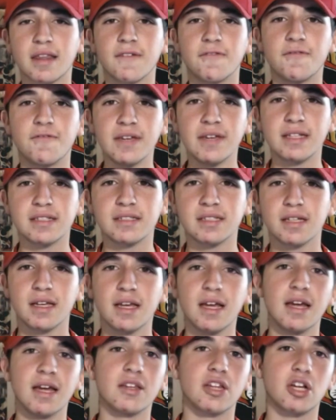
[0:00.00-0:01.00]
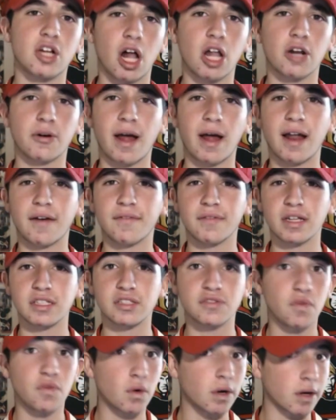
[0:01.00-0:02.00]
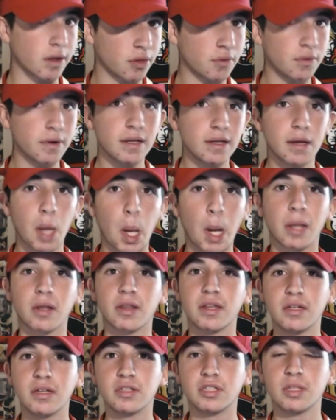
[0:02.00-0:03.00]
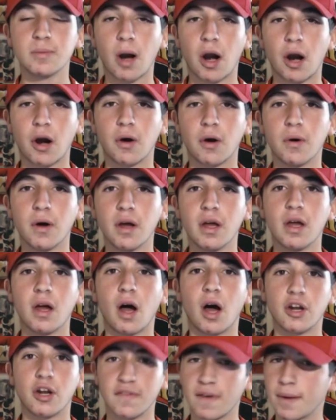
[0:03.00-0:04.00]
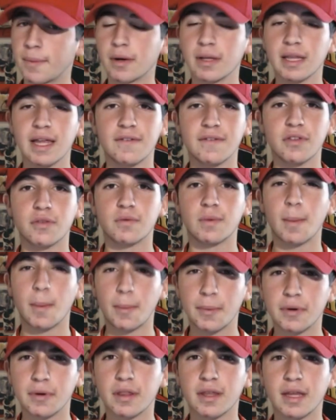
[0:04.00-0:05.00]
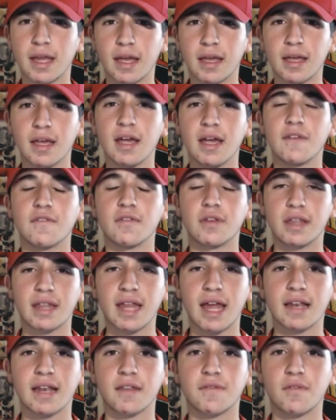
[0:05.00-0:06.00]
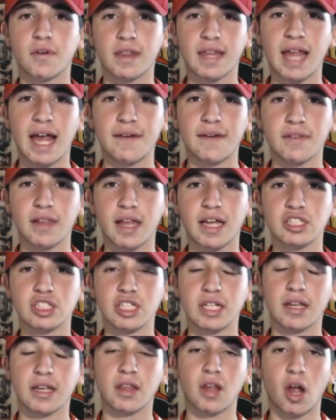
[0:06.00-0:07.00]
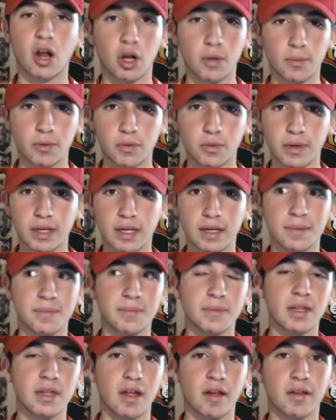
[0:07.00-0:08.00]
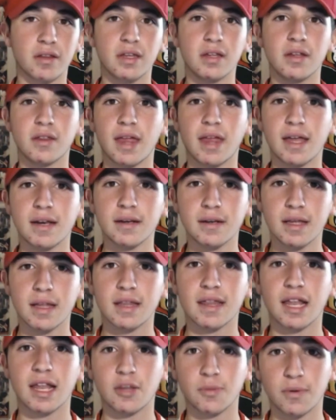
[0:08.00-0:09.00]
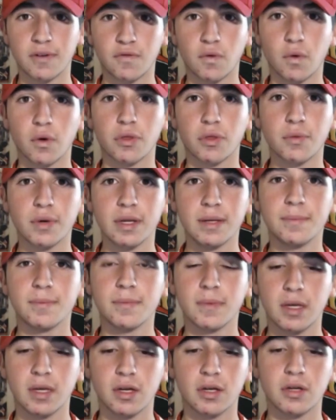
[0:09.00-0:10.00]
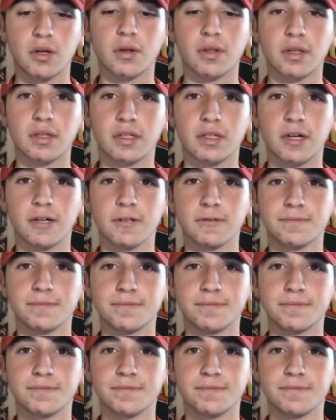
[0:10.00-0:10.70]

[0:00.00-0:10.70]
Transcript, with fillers: defeat the Colorado Avalanche 4 3, and I'll see you tomorrow on November 11th, Remembrance Day, for the Sens versus Avalanche in Stockholm, Sweden. I'll see you then. Sens win 4 3. Go Sens go.